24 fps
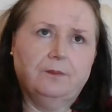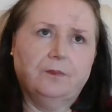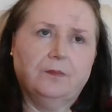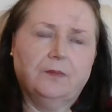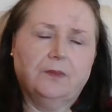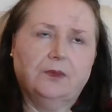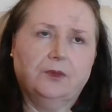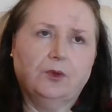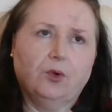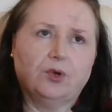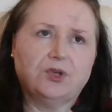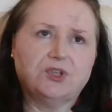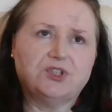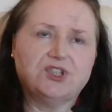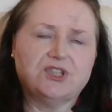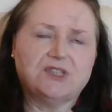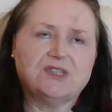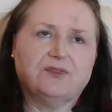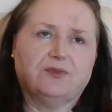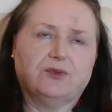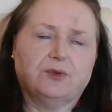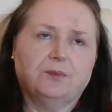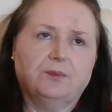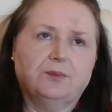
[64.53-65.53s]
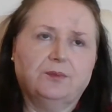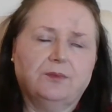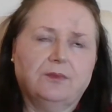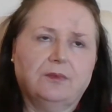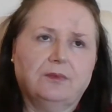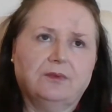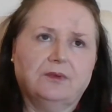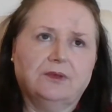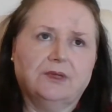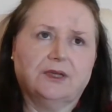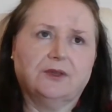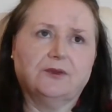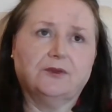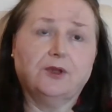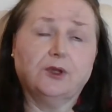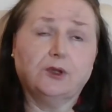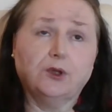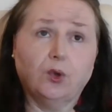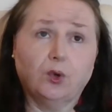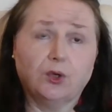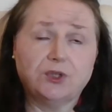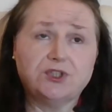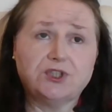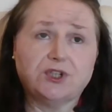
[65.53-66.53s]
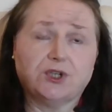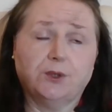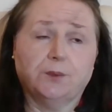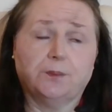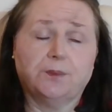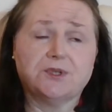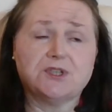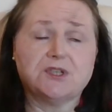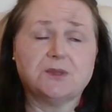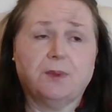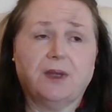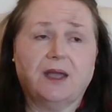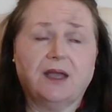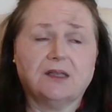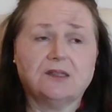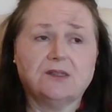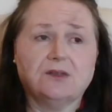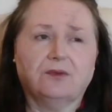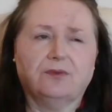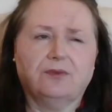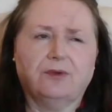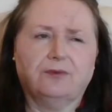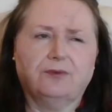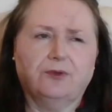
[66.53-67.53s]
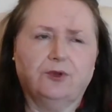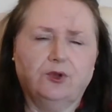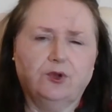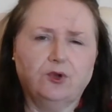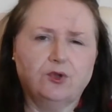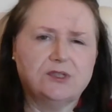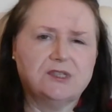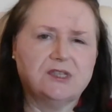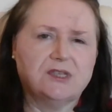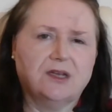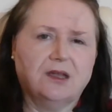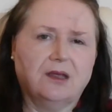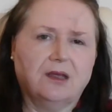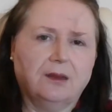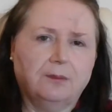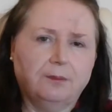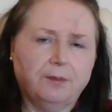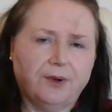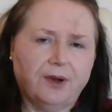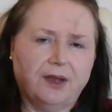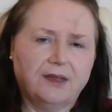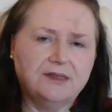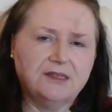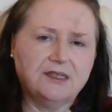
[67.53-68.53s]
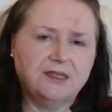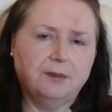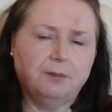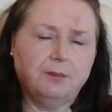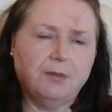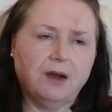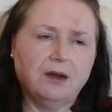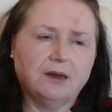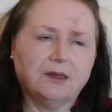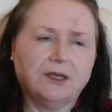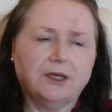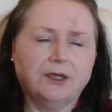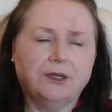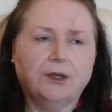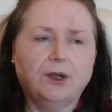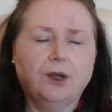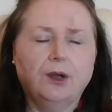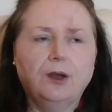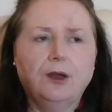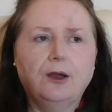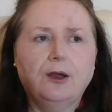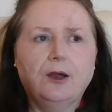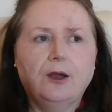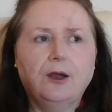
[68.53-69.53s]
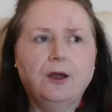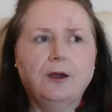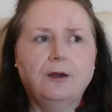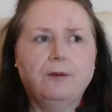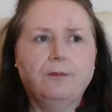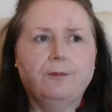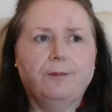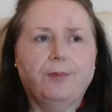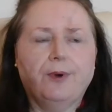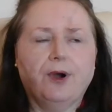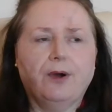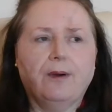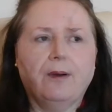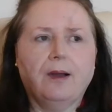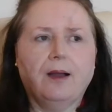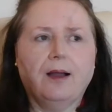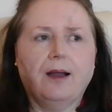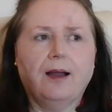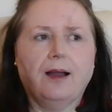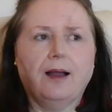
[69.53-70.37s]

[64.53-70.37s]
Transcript: not just from like the logical perspective of using it in branding and marketing, but